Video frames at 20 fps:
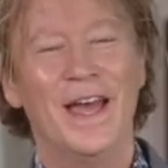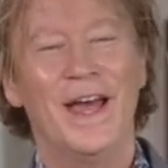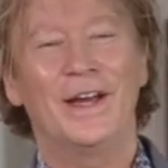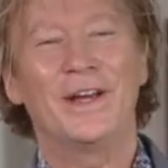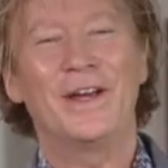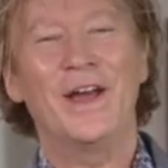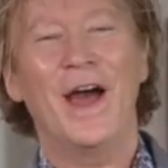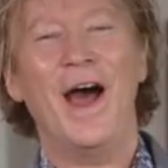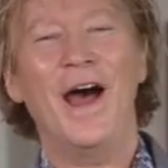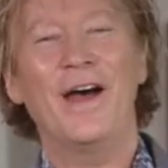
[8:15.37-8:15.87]

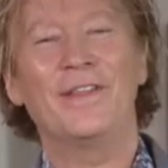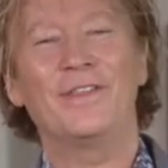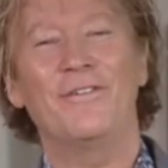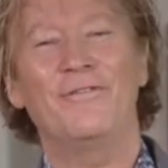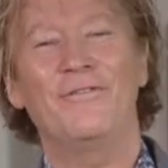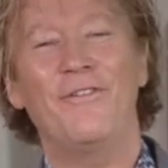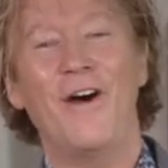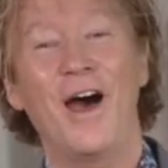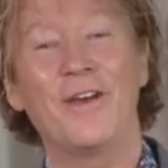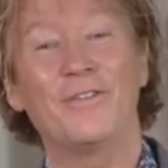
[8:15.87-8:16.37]
God the
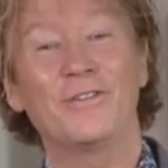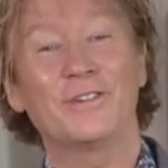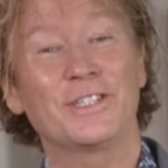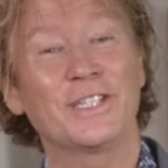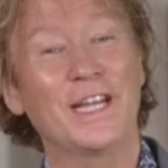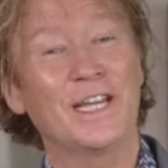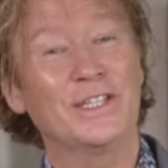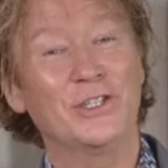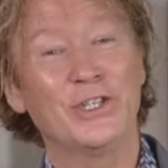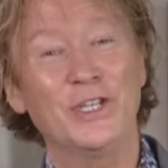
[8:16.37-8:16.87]
Father
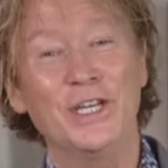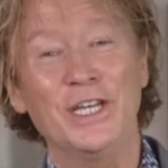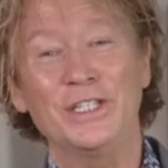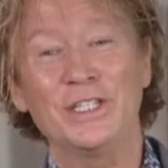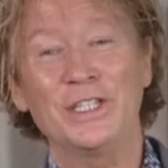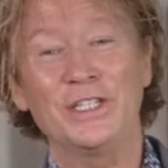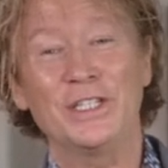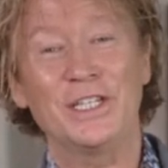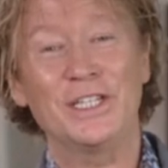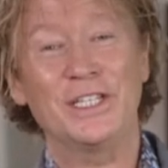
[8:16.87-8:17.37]
sent
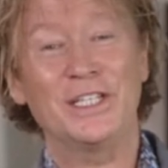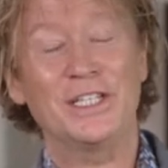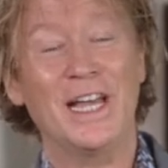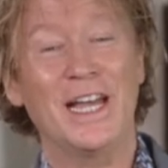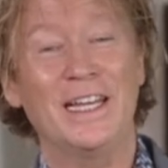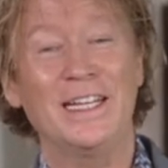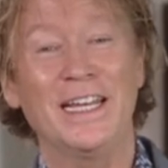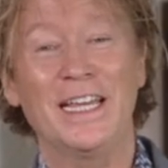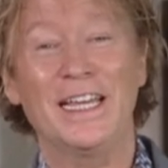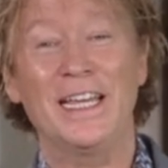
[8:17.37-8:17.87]
Jesus, His
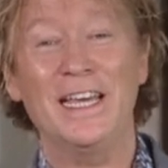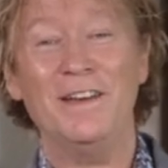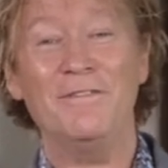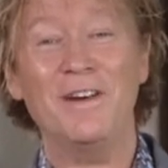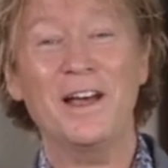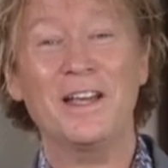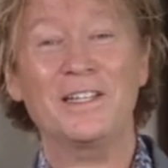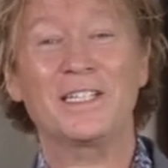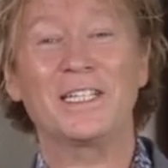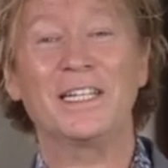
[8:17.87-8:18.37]
Son, to give
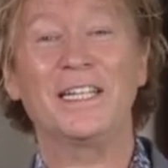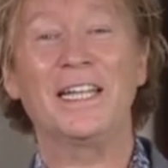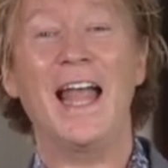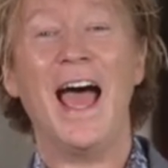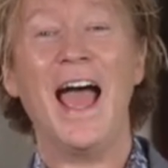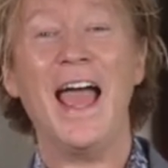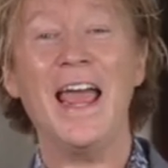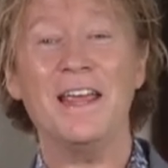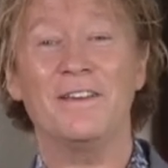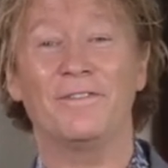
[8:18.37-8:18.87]
us
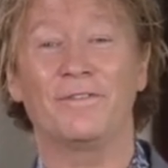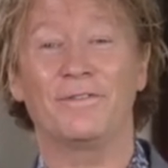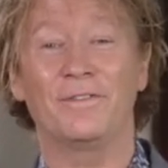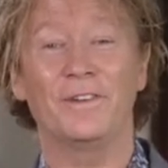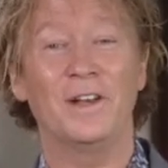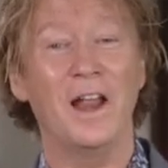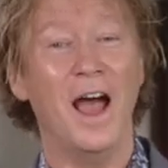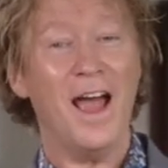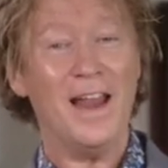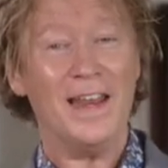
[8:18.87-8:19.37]
life,
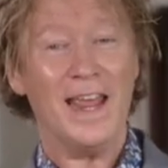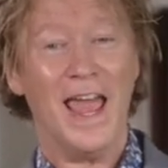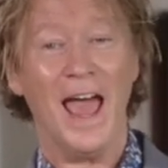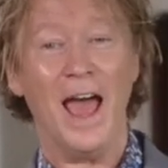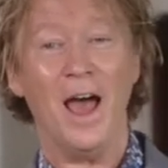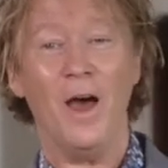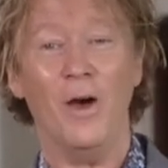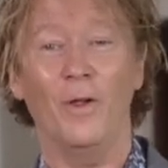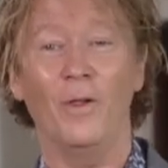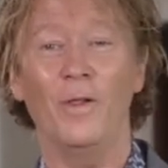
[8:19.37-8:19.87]
not
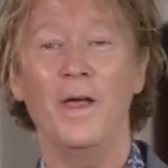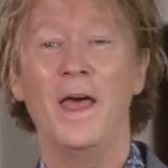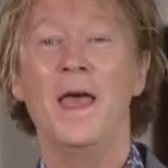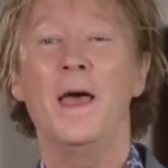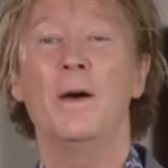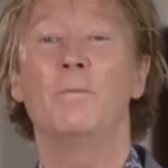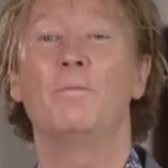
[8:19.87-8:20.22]
hell,